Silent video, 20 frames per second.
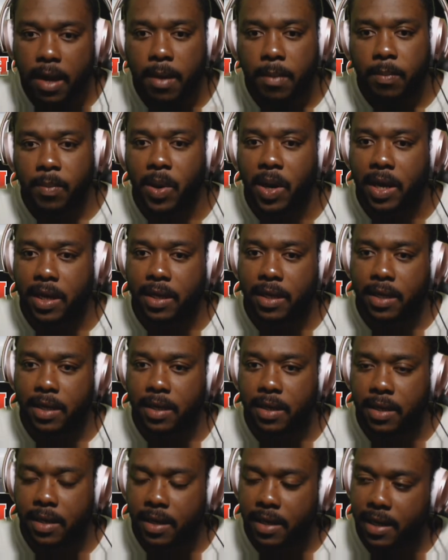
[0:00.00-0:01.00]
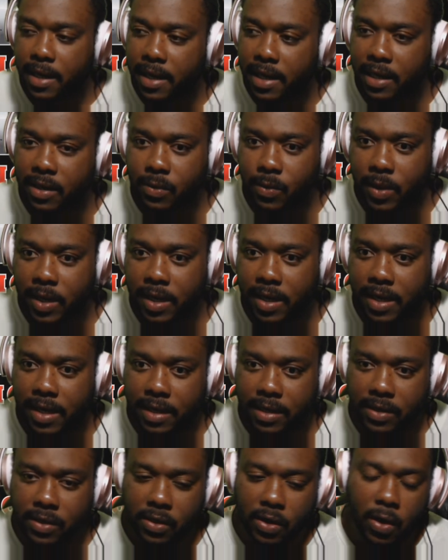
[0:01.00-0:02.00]
but it is what it
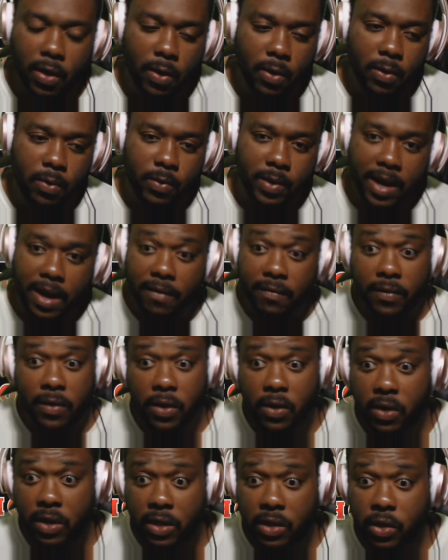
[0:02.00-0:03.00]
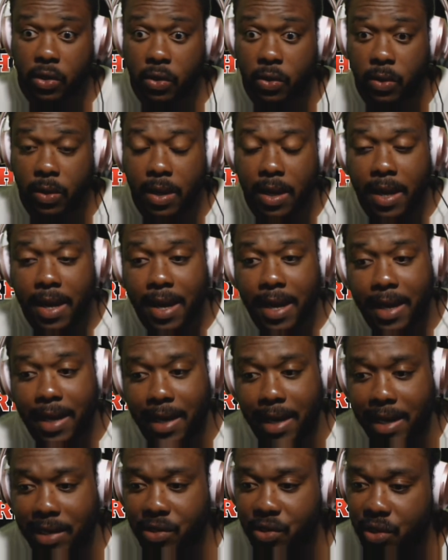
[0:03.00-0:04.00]
is so without further ado
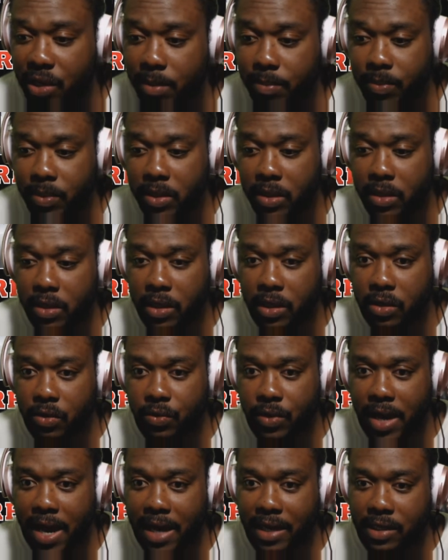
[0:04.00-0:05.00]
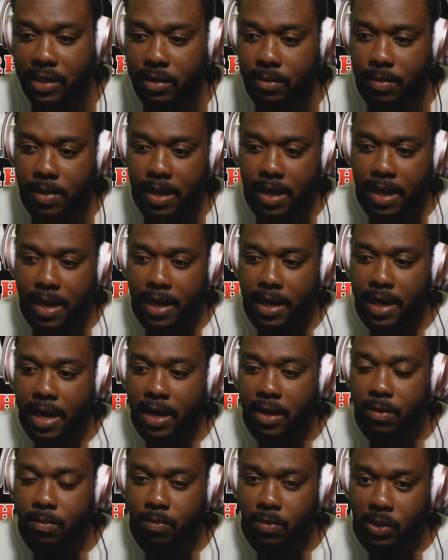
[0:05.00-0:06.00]
let's jump into these reactions man i ain't
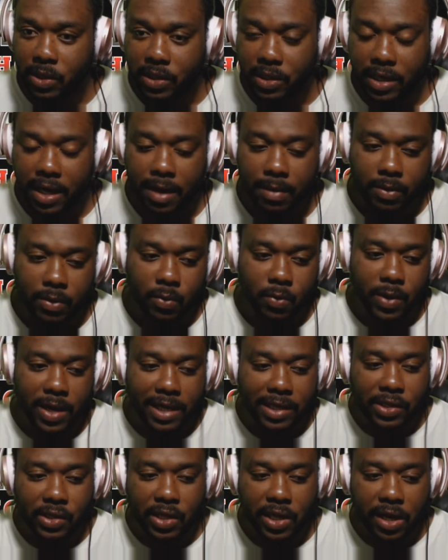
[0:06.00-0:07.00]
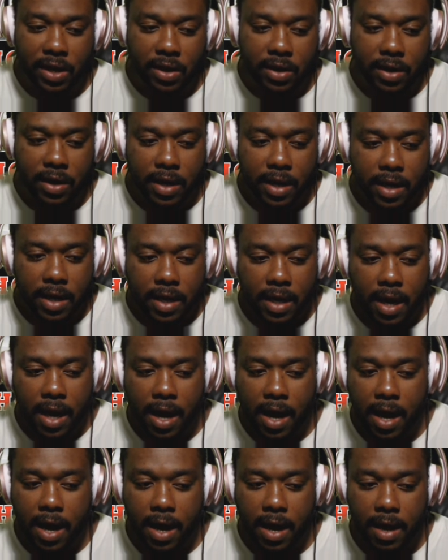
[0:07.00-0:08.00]
got much time to waste here
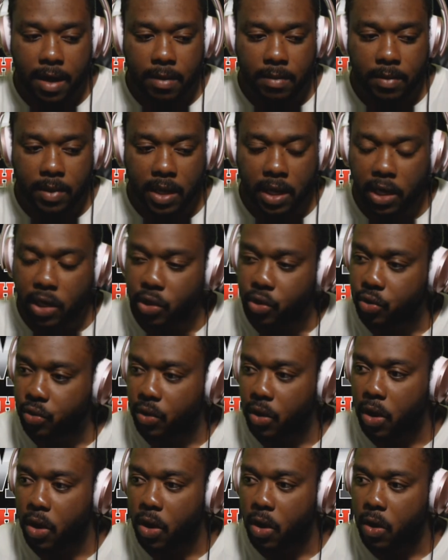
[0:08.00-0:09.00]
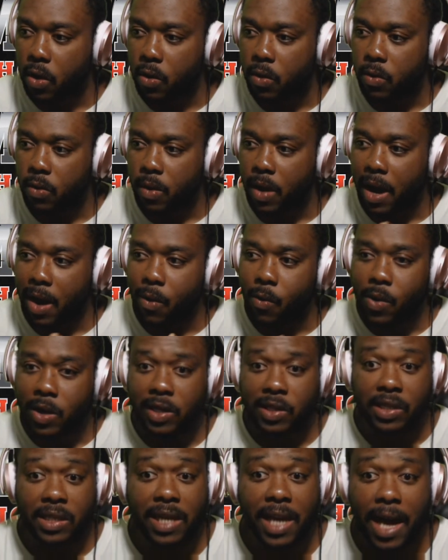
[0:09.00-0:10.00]
um intro i want
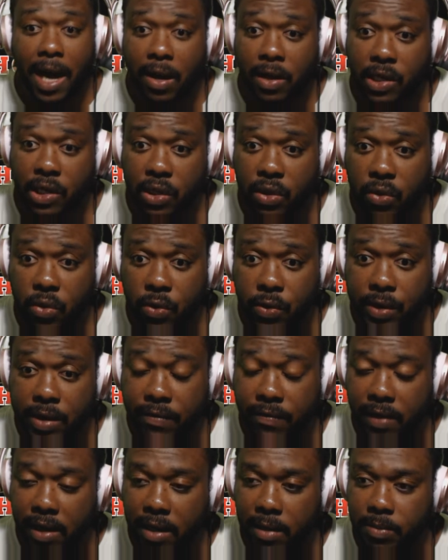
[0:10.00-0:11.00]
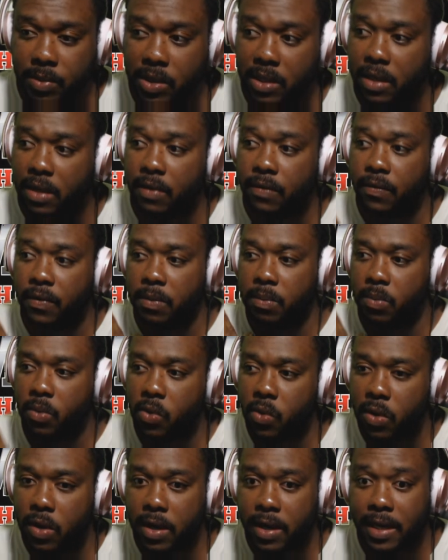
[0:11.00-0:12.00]
to see how this story develops even
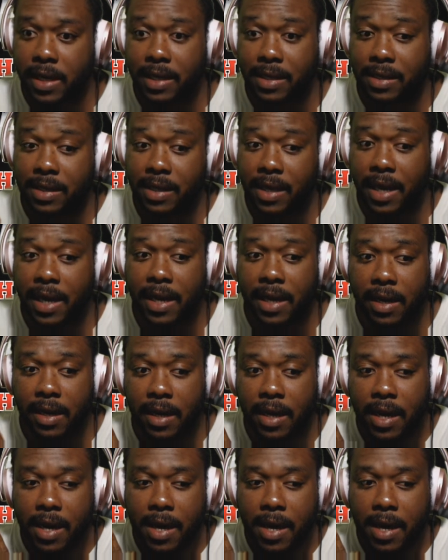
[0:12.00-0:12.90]
more it's getting